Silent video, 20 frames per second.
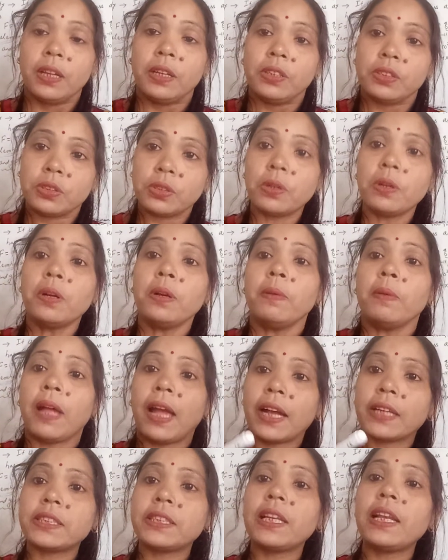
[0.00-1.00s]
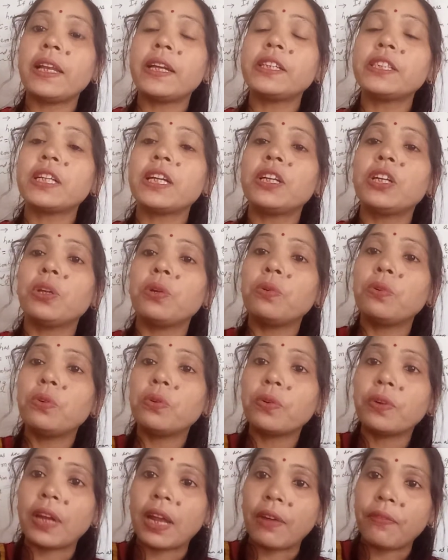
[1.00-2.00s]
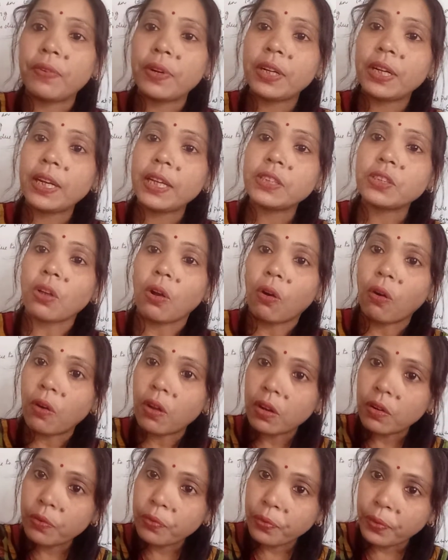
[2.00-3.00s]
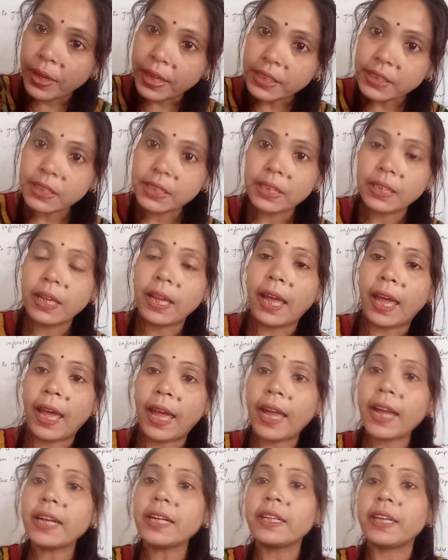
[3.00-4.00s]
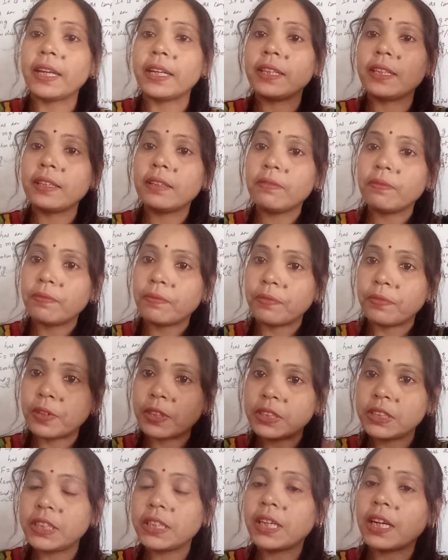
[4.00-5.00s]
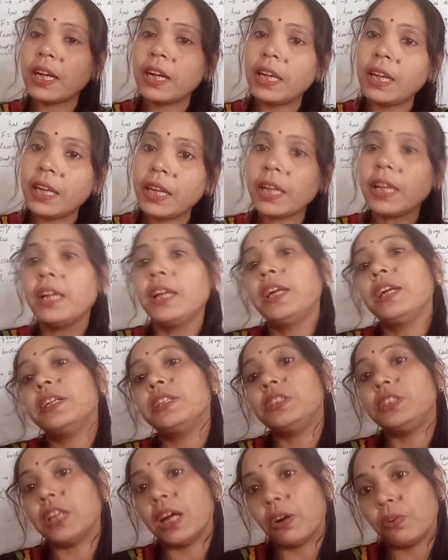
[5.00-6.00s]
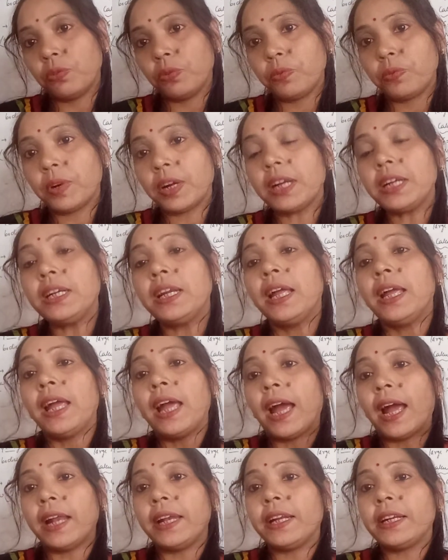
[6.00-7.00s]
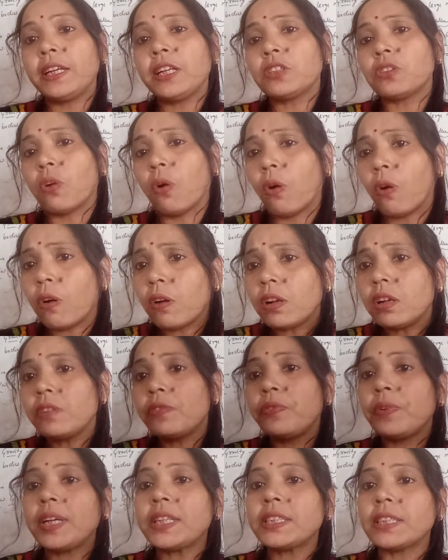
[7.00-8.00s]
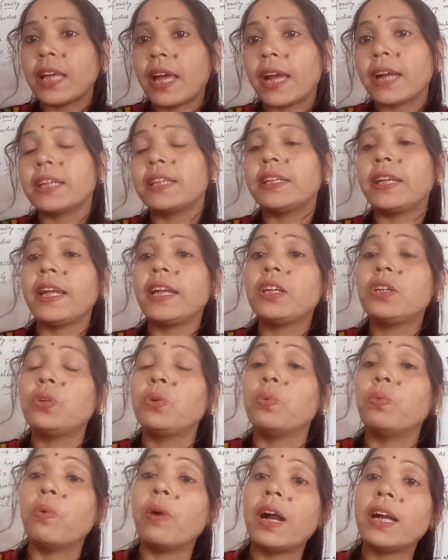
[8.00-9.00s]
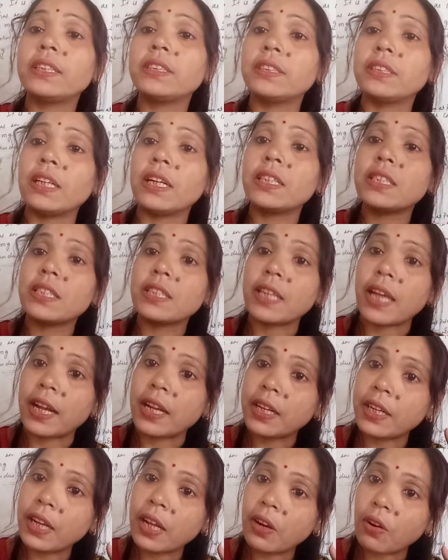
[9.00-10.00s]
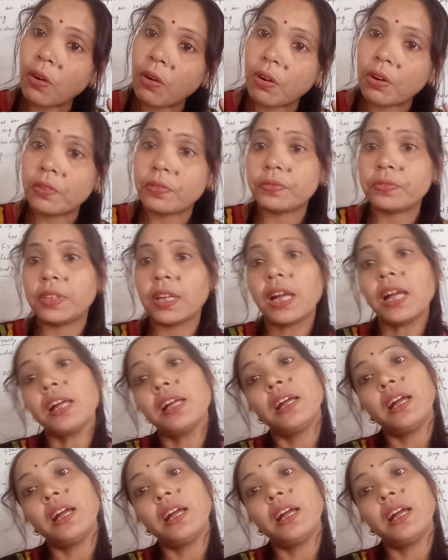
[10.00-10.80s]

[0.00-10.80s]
So acceleration due to gravity is always act in vertically downward, and it is always acted towards the center of the